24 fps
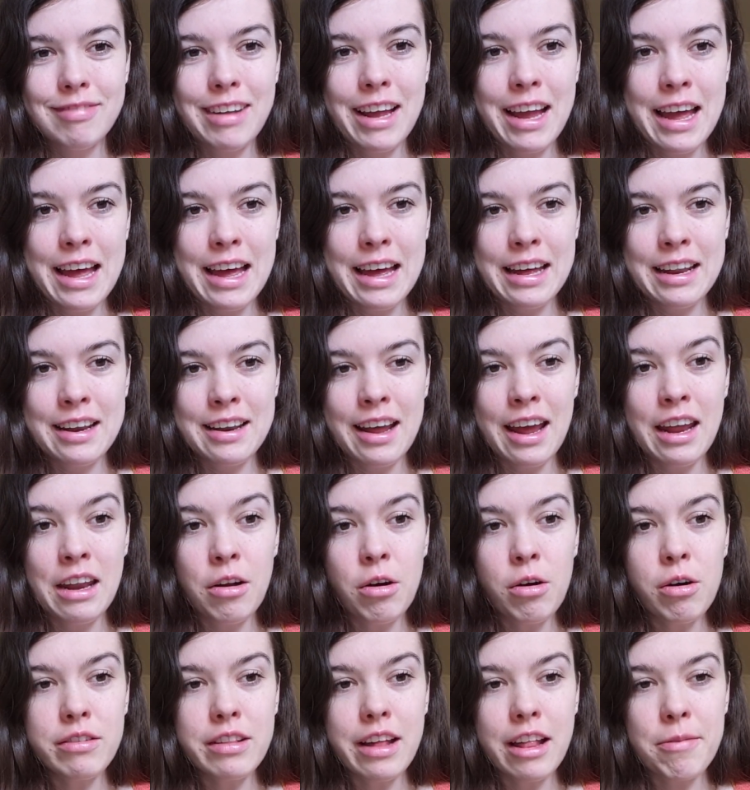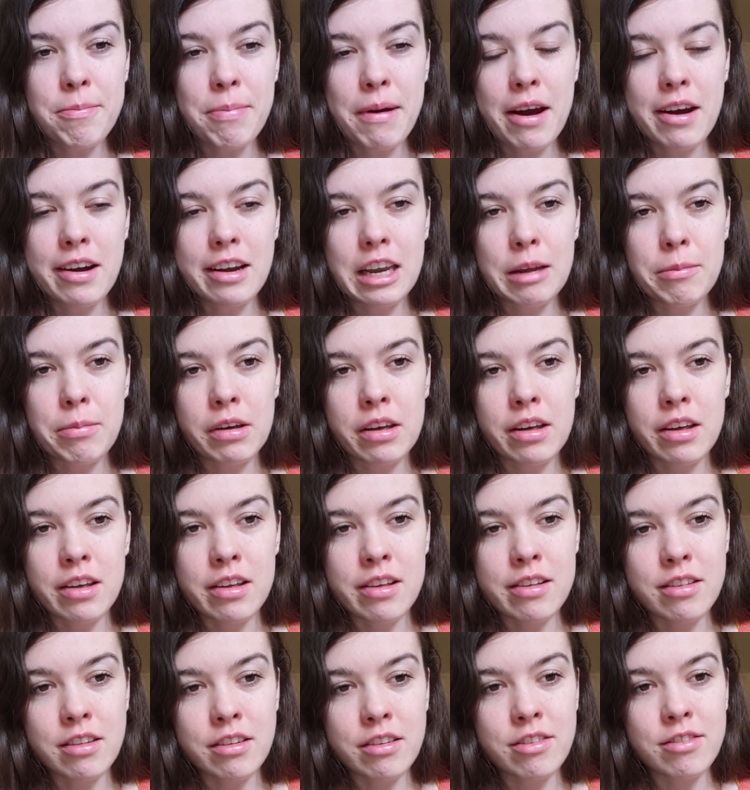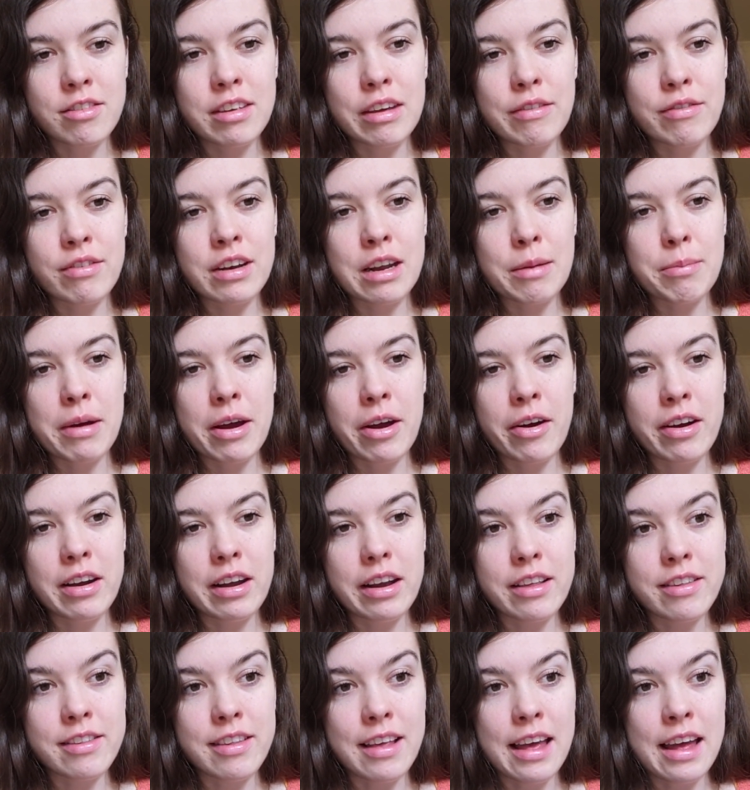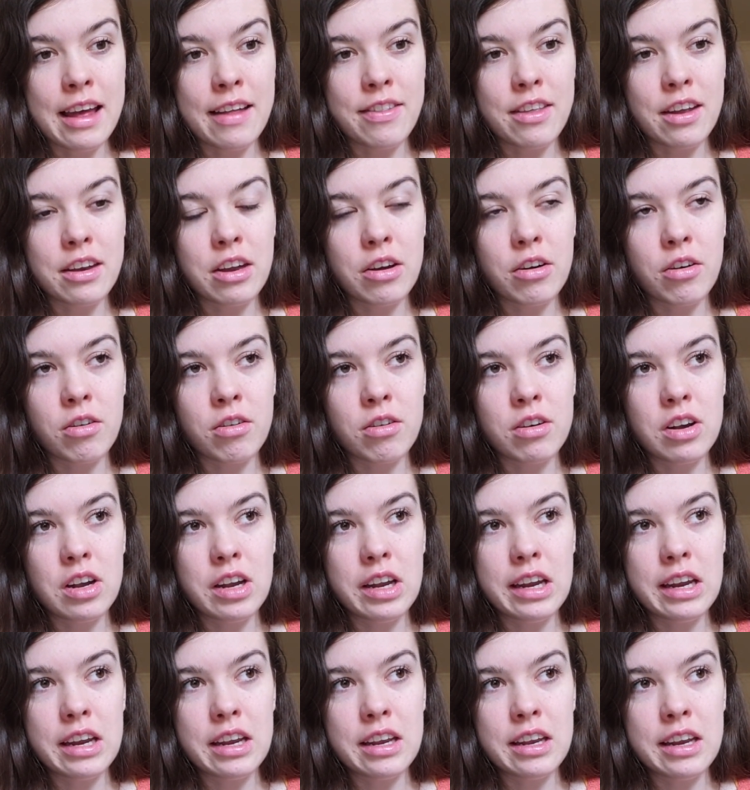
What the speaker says: And I know that's partly because Stephen apparently said that you only